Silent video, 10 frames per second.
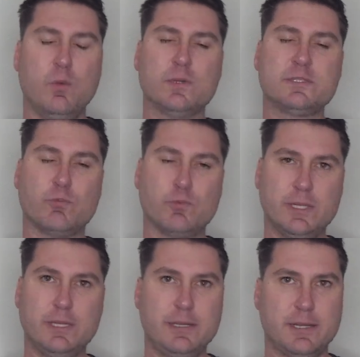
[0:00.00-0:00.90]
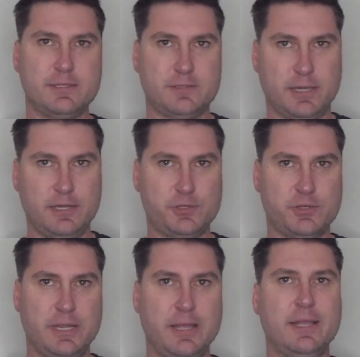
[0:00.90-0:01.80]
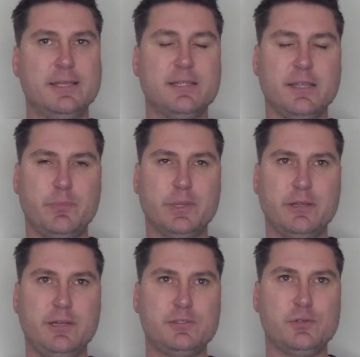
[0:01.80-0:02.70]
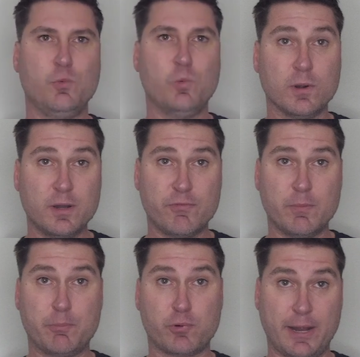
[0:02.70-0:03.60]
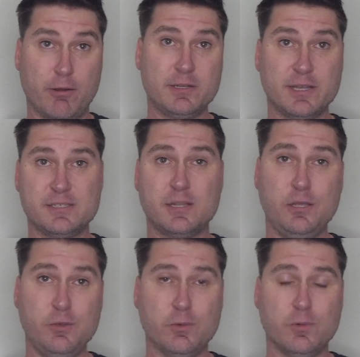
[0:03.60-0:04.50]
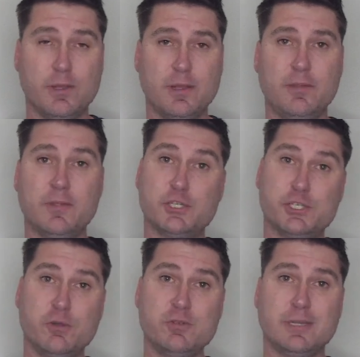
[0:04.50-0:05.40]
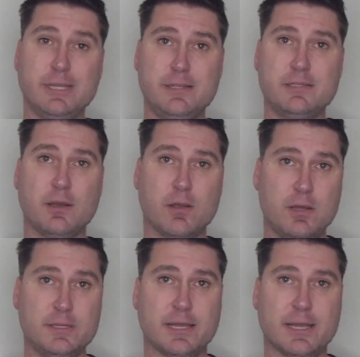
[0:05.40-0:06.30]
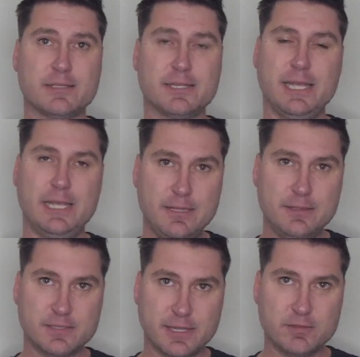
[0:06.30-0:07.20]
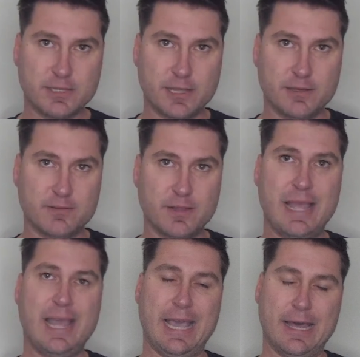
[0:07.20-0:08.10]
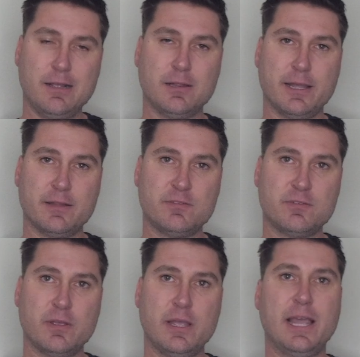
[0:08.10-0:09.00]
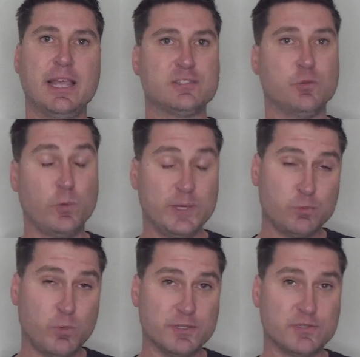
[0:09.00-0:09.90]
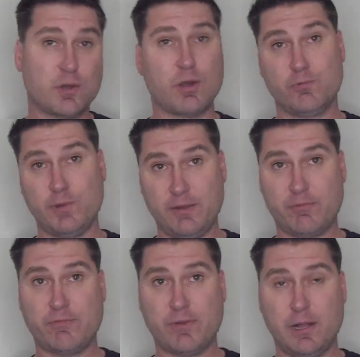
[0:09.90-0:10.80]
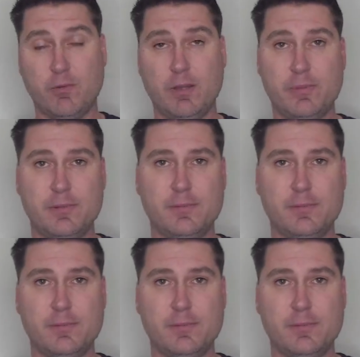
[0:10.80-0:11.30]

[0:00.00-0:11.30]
What's a really nice touch is the ability to work from a prioritized queue that shows leads and contacts in the sales cadence at a glance as to which ones are ready for follow-up.